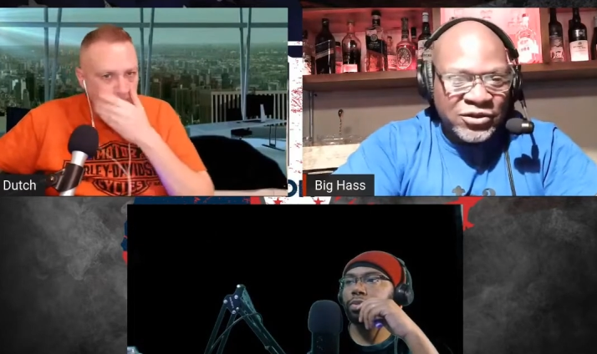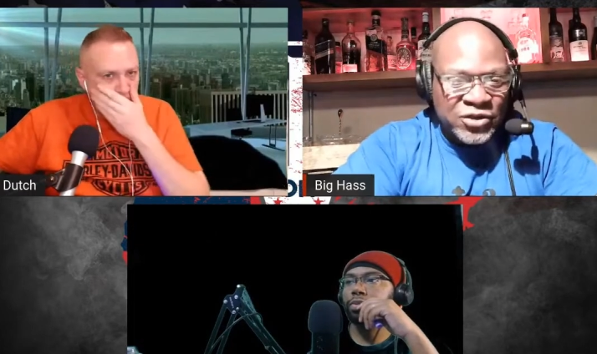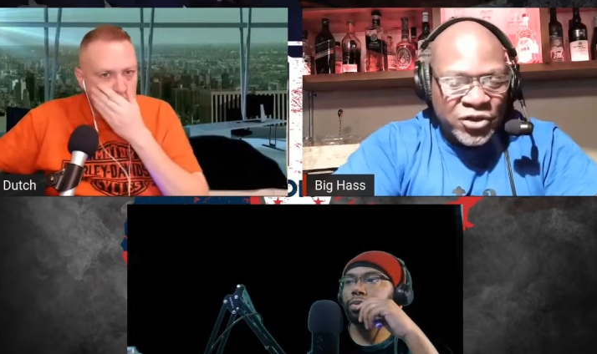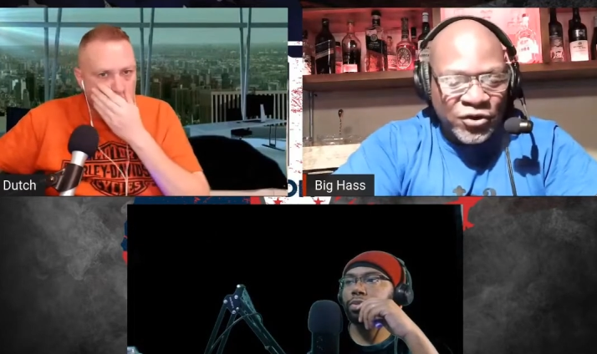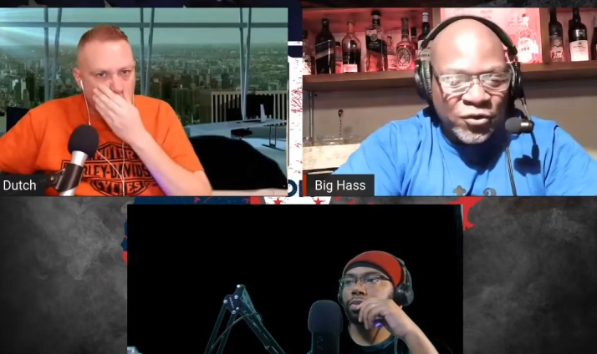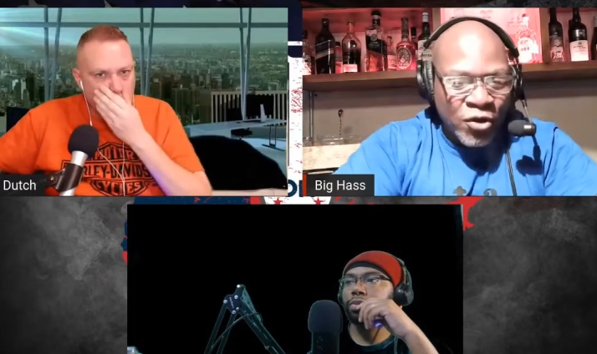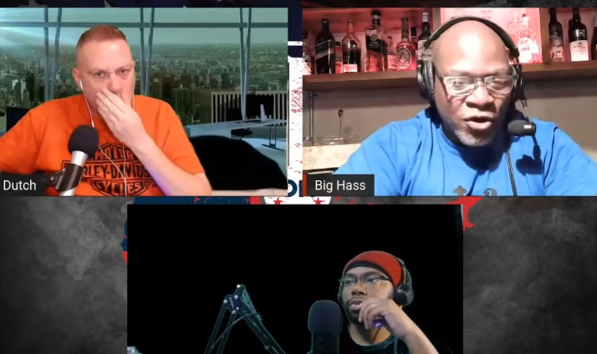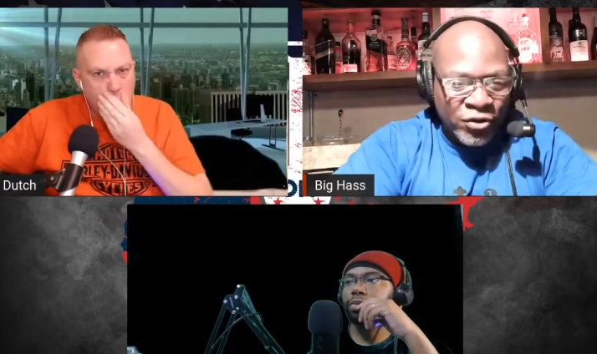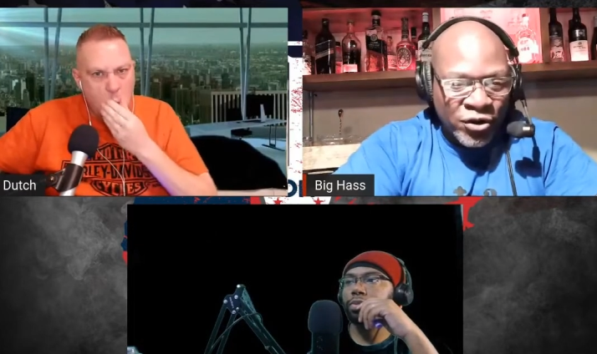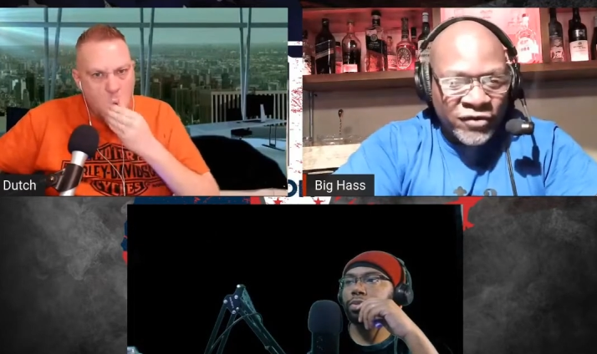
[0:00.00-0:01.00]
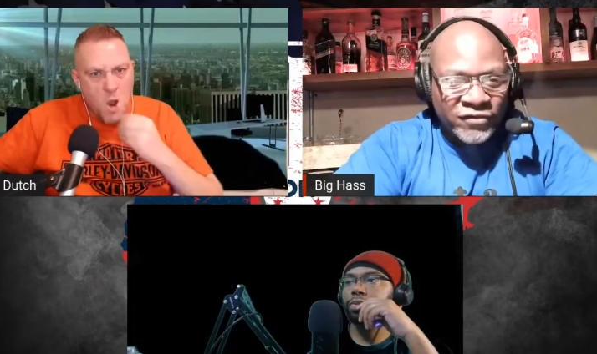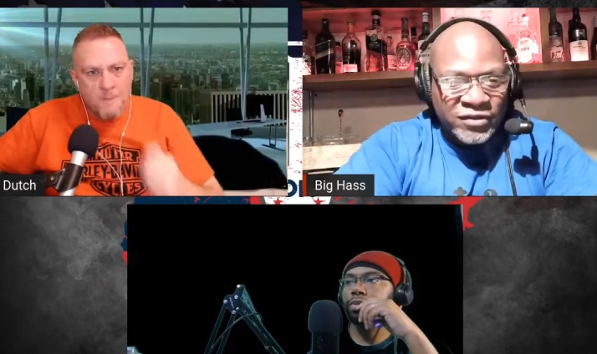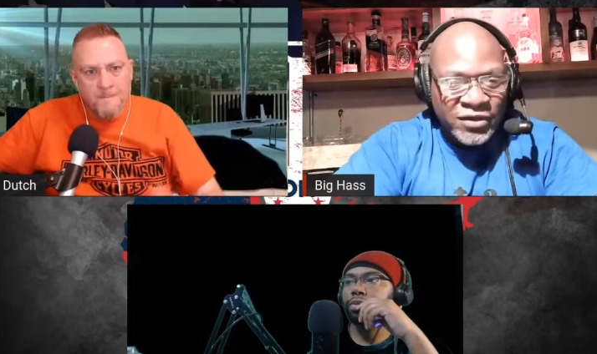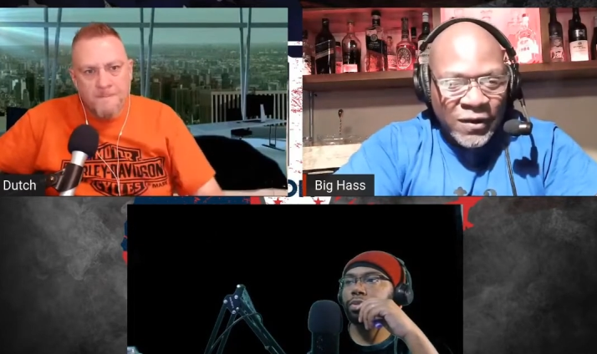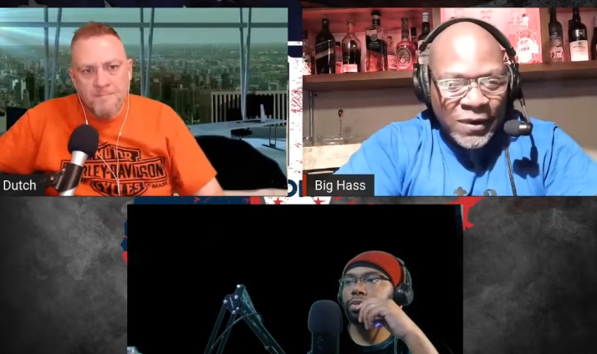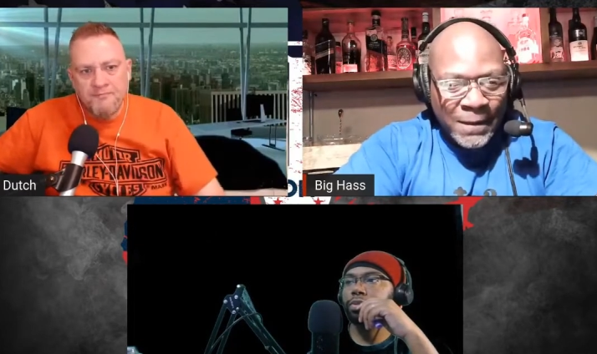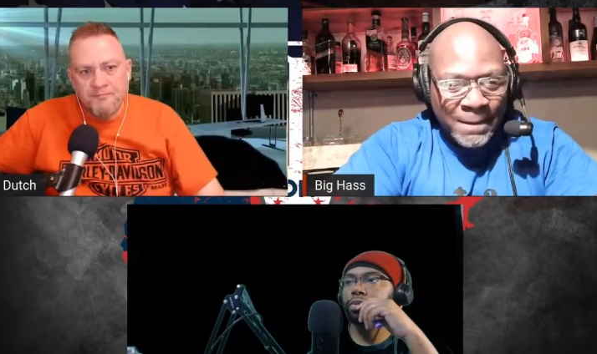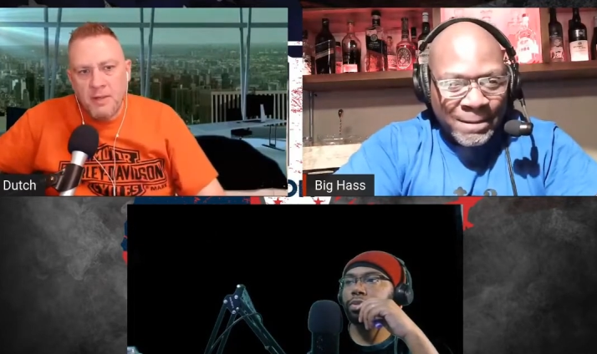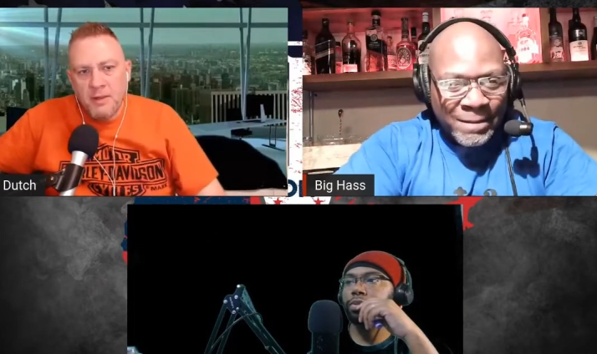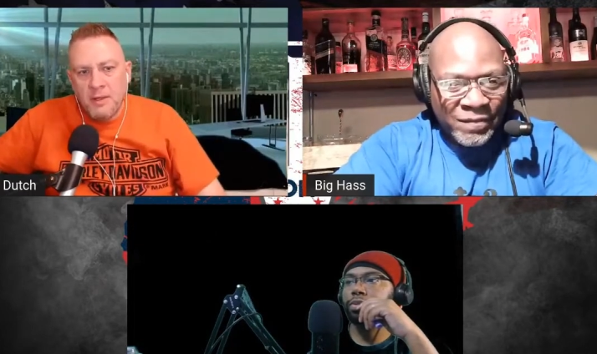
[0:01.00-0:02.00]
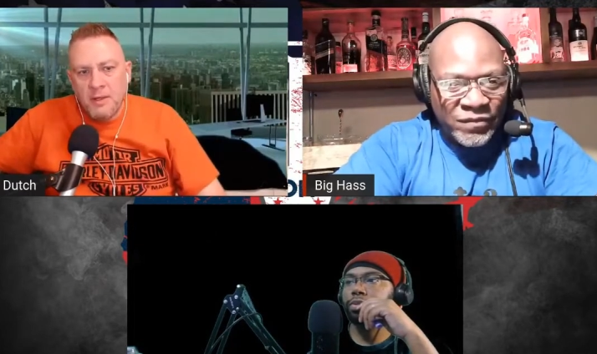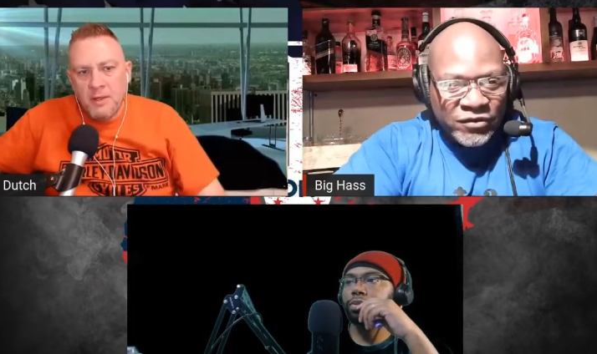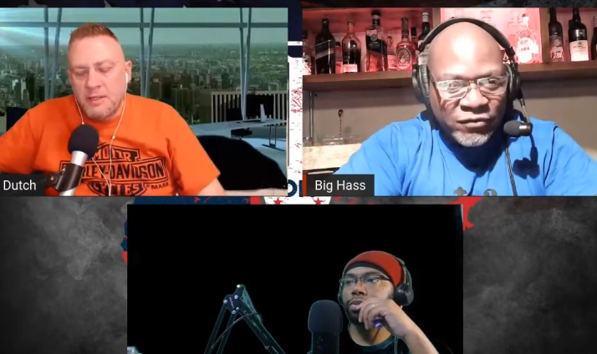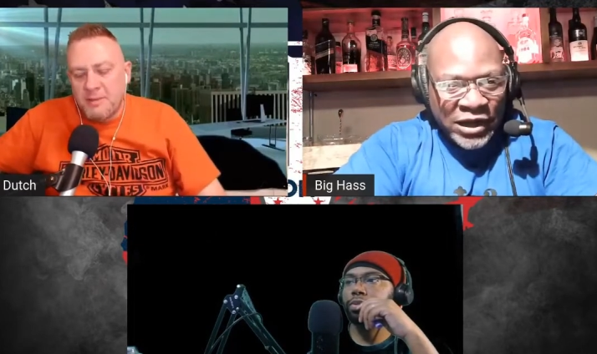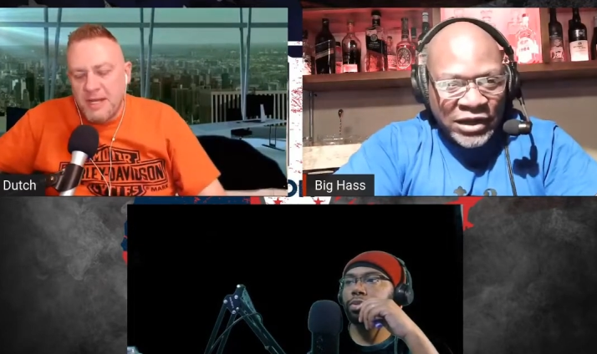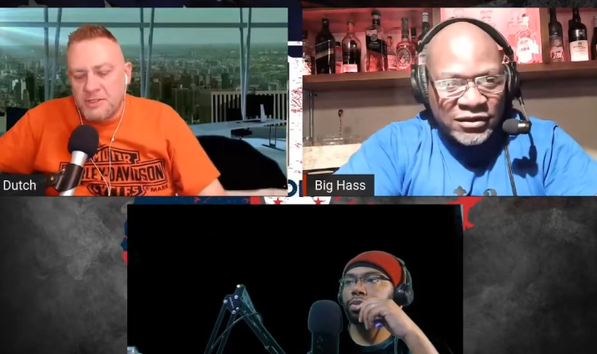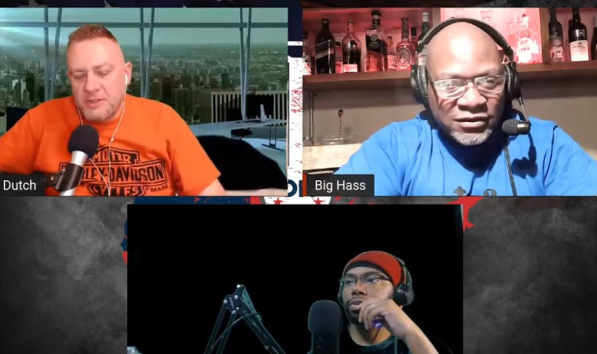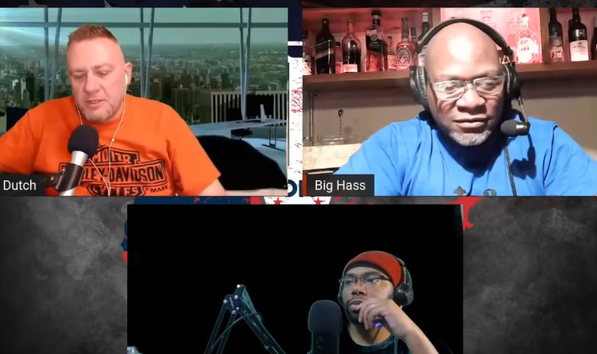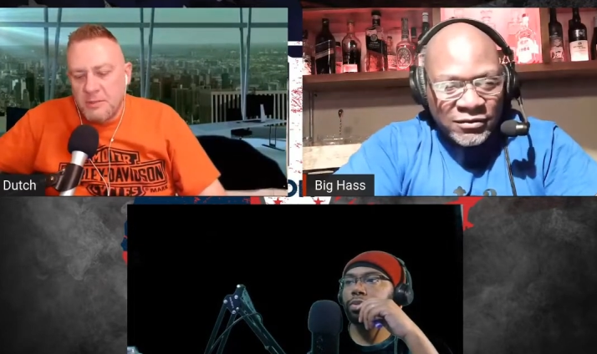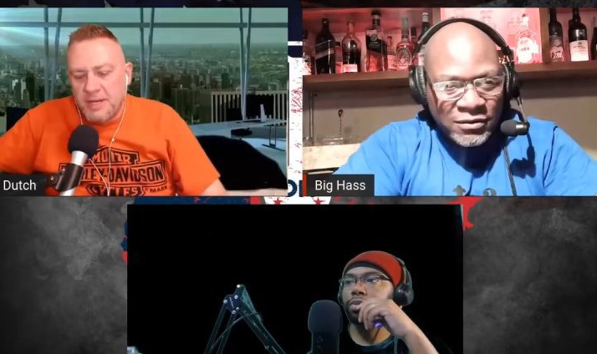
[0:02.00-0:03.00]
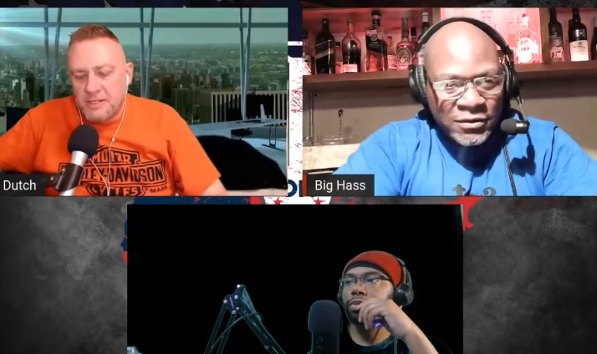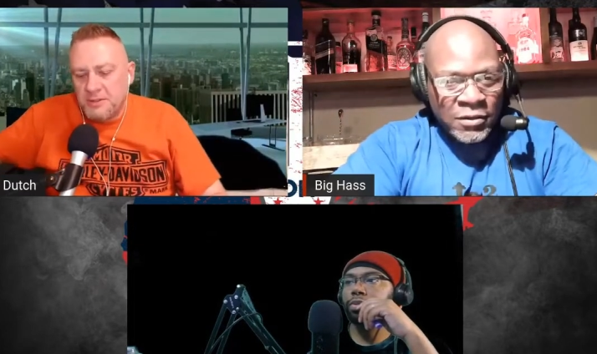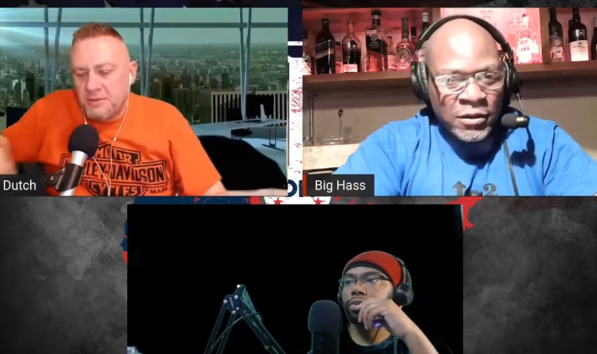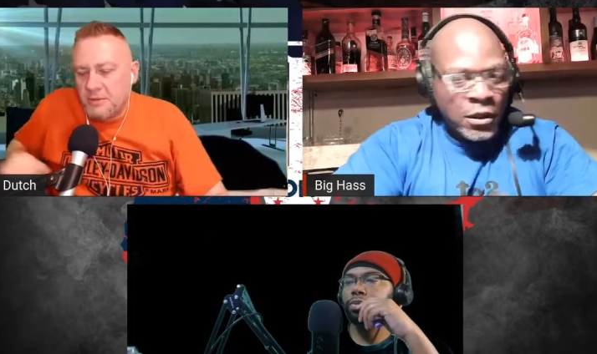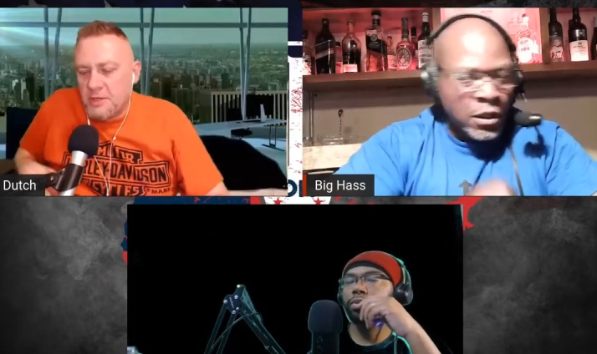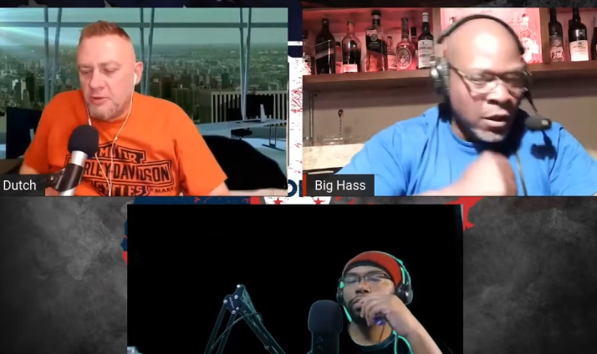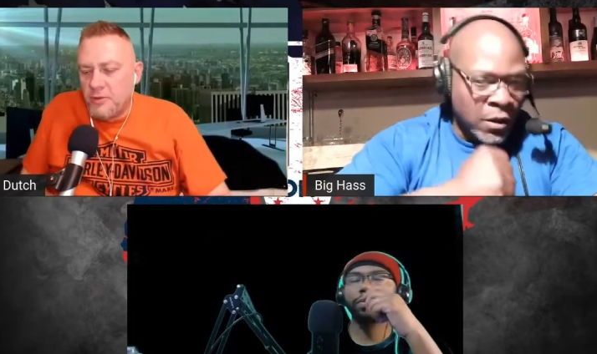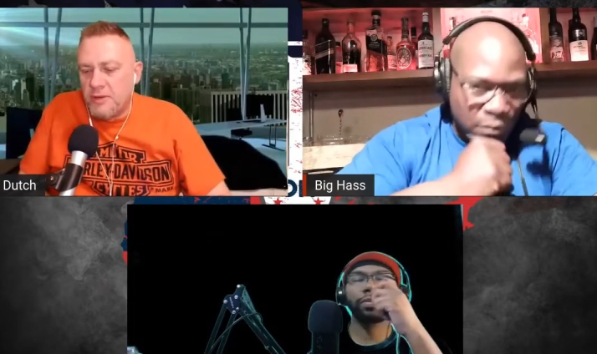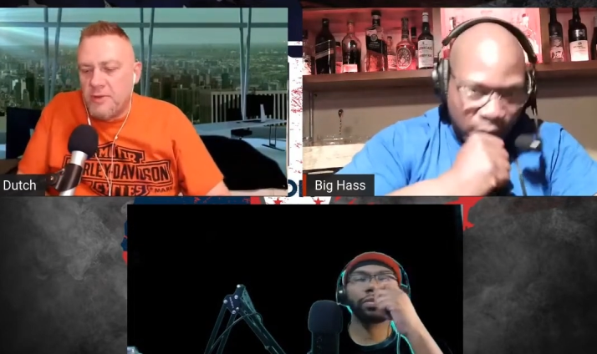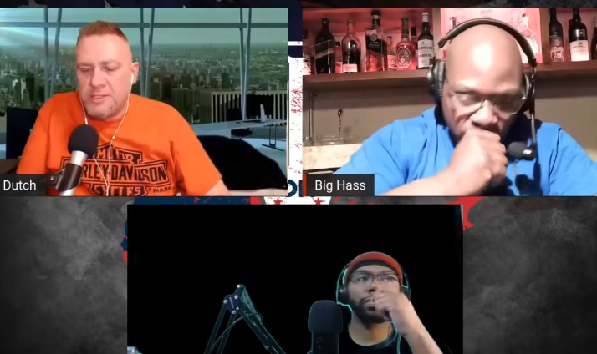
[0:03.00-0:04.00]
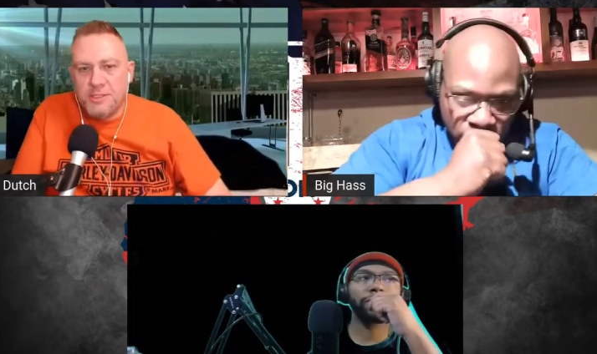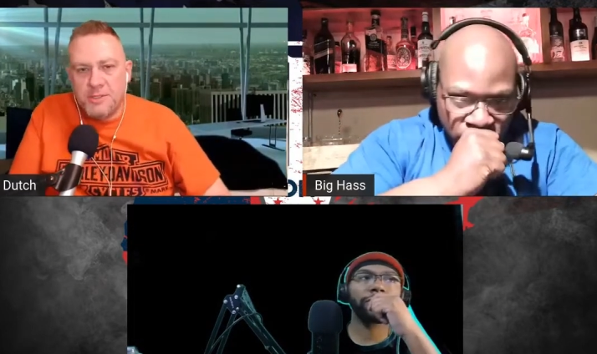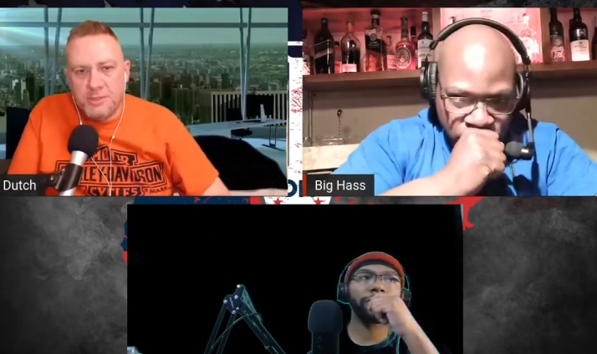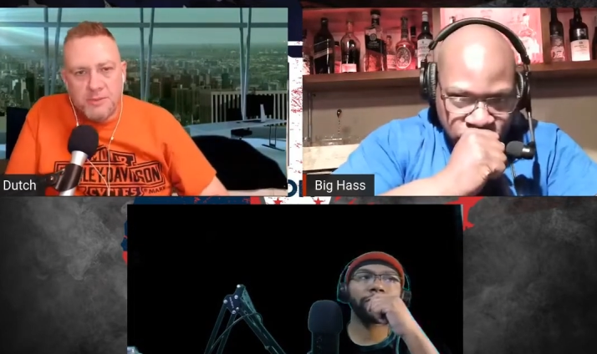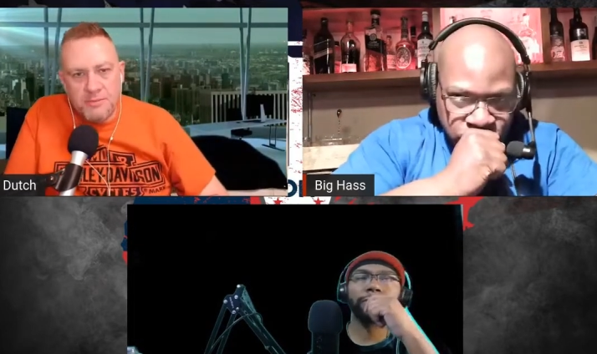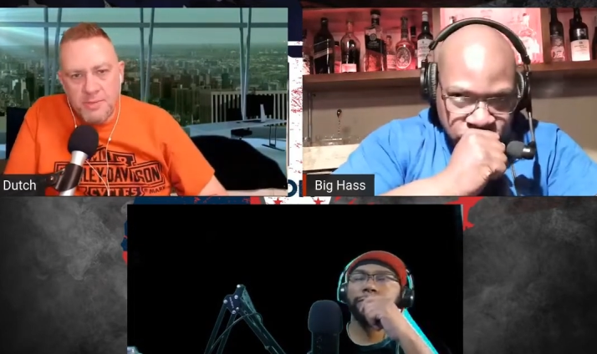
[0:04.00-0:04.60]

Speaker 1: you turn the water off.
Speaker 2: Let, let right? me ask you. Let me ask you a couple quick questions